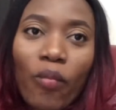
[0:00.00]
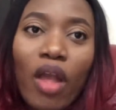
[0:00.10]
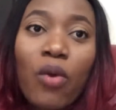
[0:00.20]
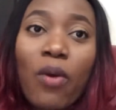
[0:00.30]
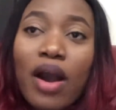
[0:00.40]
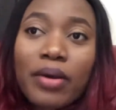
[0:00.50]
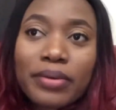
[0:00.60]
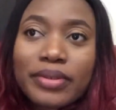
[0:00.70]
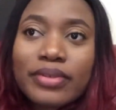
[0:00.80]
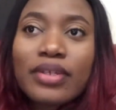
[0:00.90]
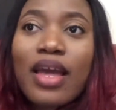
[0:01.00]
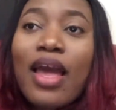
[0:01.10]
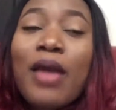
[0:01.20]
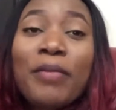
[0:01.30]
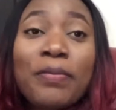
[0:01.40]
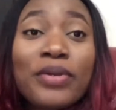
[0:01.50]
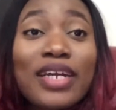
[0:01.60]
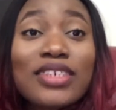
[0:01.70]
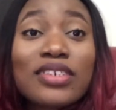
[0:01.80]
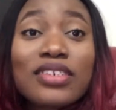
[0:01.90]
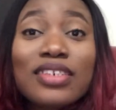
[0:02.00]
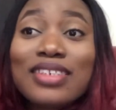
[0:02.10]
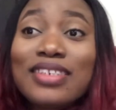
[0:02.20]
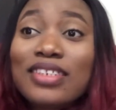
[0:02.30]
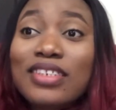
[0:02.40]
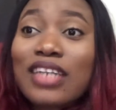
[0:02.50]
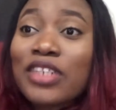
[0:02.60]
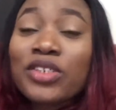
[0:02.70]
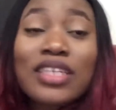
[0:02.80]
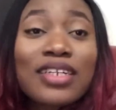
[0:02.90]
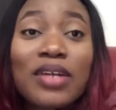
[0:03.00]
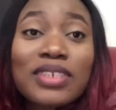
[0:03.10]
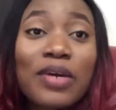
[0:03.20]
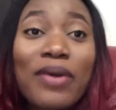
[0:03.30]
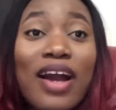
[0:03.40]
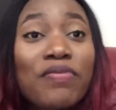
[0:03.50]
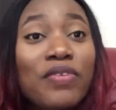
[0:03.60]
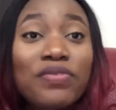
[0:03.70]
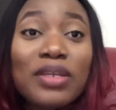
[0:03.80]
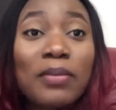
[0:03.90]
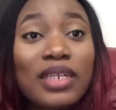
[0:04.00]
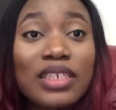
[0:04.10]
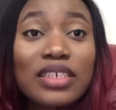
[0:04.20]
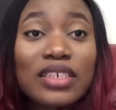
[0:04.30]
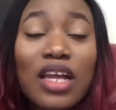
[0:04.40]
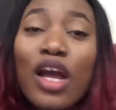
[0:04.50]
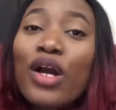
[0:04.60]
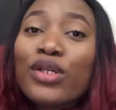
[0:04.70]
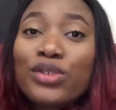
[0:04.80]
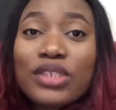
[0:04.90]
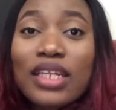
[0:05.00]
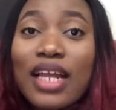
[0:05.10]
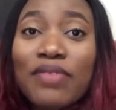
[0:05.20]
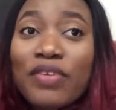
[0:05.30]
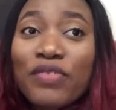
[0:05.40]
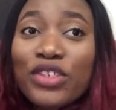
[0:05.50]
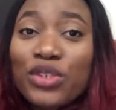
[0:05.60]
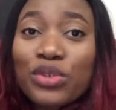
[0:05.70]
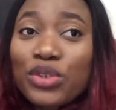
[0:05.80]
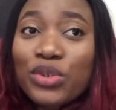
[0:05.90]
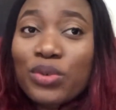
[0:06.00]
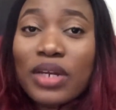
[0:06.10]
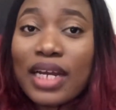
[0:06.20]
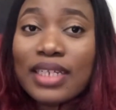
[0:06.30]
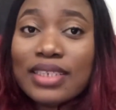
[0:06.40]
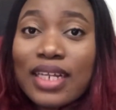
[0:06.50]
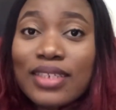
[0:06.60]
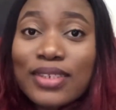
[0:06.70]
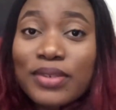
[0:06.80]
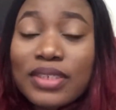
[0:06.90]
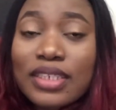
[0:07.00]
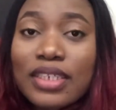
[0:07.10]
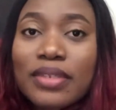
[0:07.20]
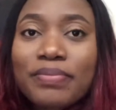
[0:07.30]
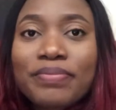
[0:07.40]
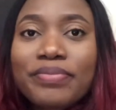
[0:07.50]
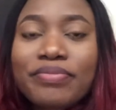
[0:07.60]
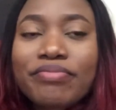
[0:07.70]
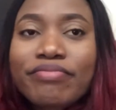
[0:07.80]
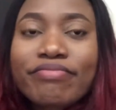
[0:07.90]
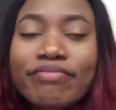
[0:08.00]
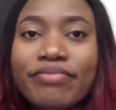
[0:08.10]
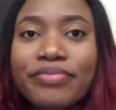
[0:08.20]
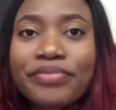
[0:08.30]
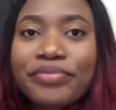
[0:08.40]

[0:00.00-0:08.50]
Wow. Big Brother has just announced that we have 15 minutes to the live eviction show, guys. Like, seriously. Mm-hmm.